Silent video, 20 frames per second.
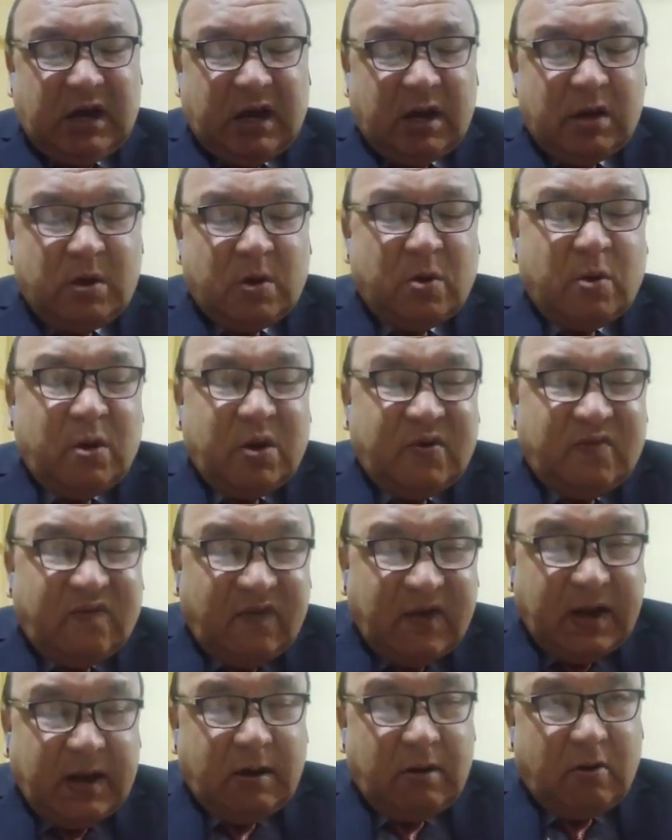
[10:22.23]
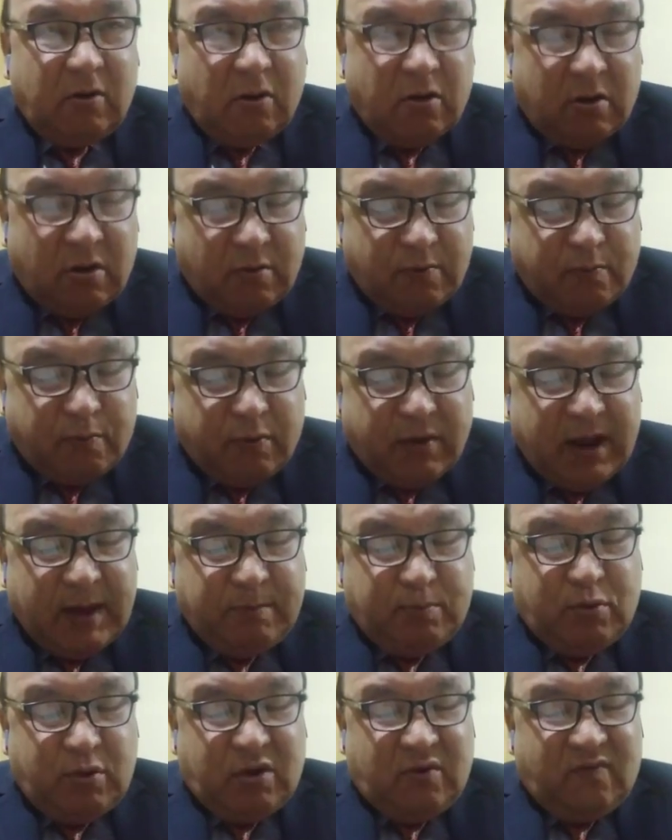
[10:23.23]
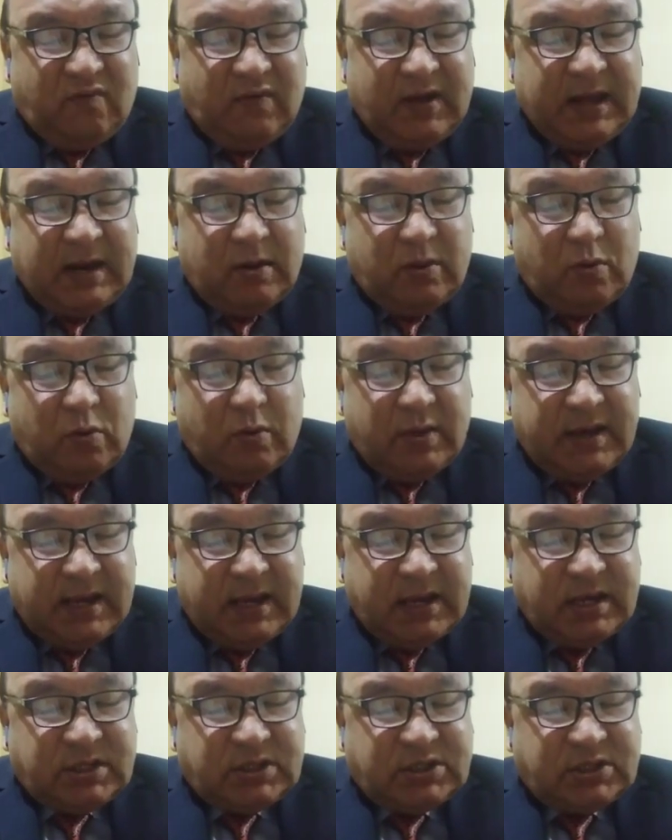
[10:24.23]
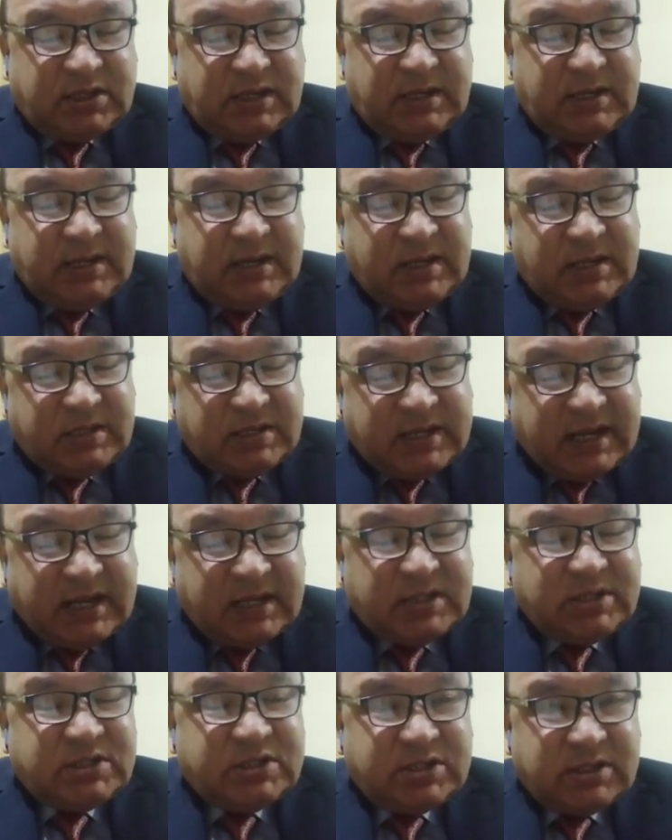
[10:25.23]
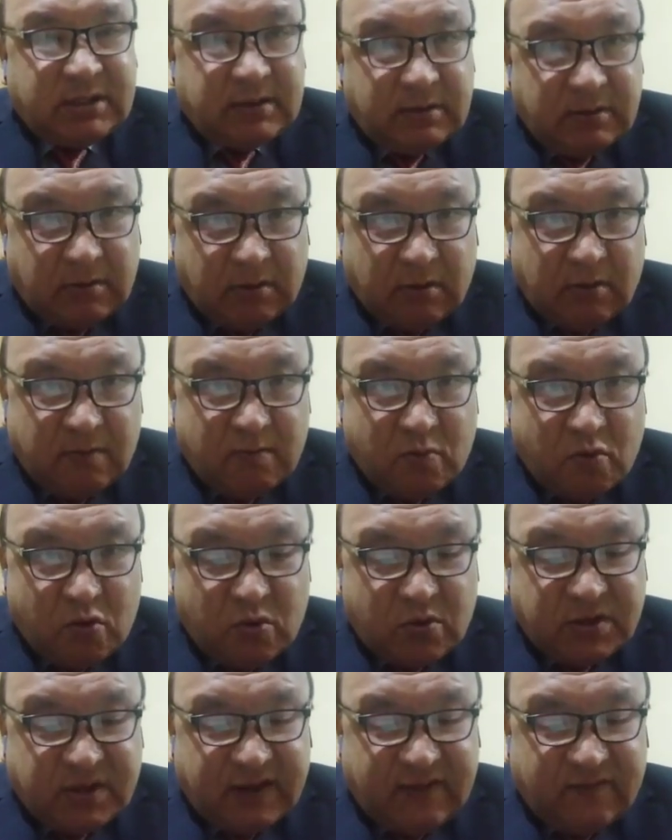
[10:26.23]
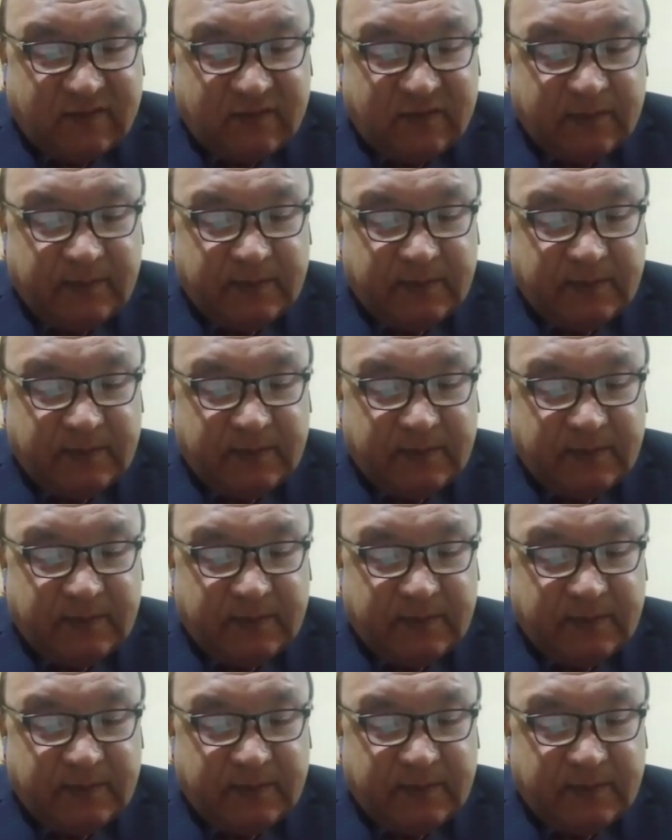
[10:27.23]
a goodwill or proper valuation, intention, or motive.